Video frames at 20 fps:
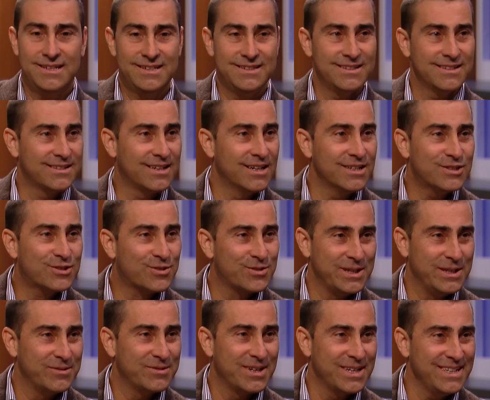in the
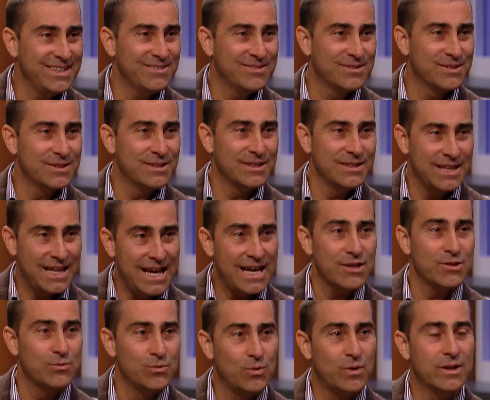country, right? We're the
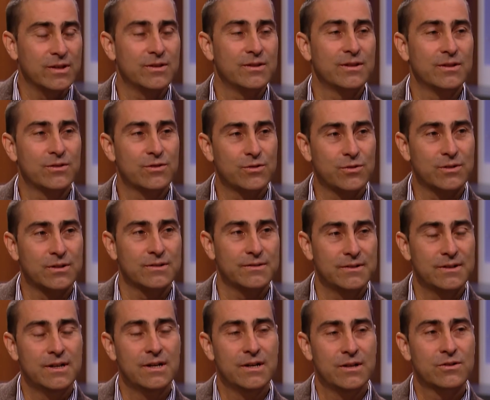last ones to sort of,
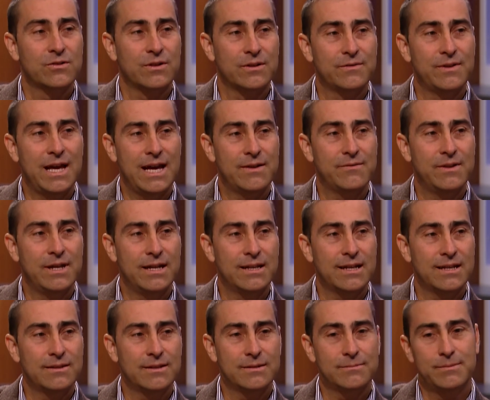sort of have that.
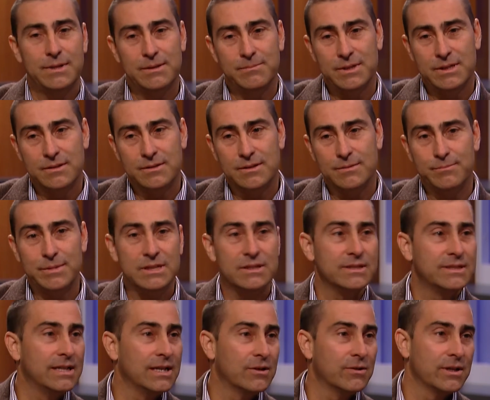I think maybe the
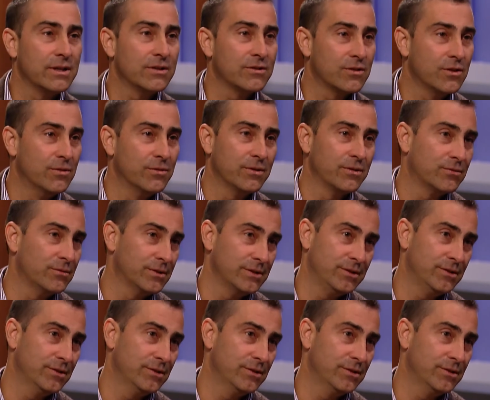military is going through it